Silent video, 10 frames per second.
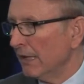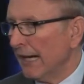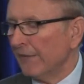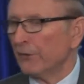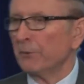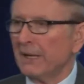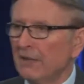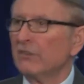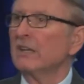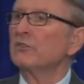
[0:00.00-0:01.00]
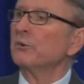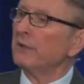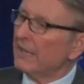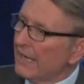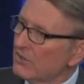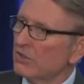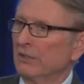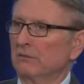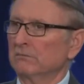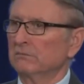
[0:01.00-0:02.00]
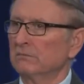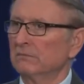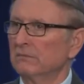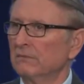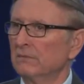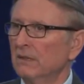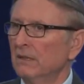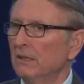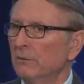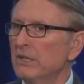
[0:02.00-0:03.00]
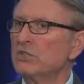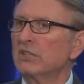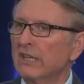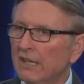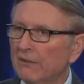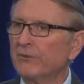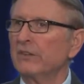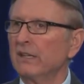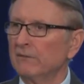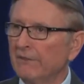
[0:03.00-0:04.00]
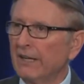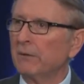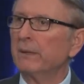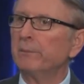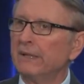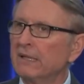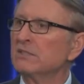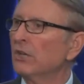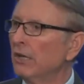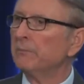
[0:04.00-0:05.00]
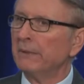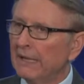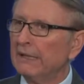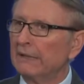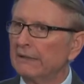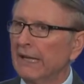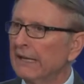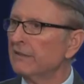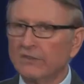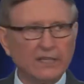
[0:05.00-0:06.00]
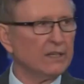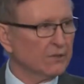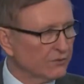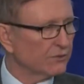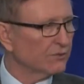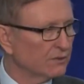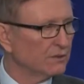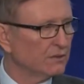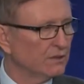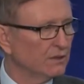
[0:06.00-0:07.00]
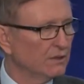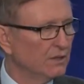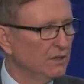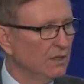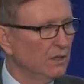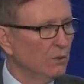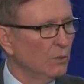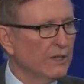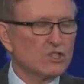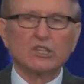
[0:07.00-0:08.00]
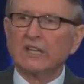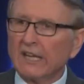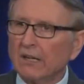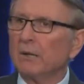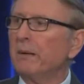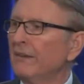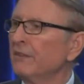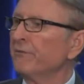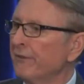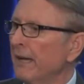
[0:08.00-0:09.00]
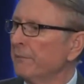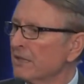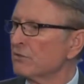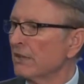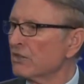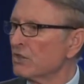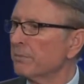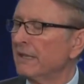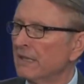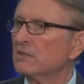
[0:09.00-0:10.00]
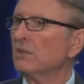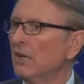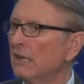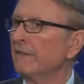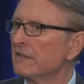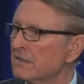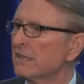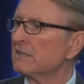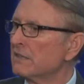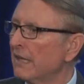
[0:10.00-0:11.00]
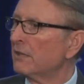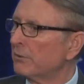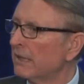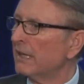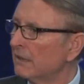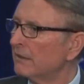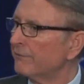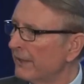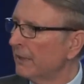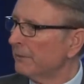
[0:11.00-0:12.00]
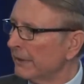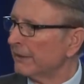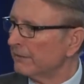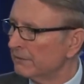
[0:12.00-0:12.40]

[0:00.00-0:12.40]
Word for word: And the reason is creation. We should care for the environment because God made it and it's His. We should care about the family structure because God on the sixth day created the family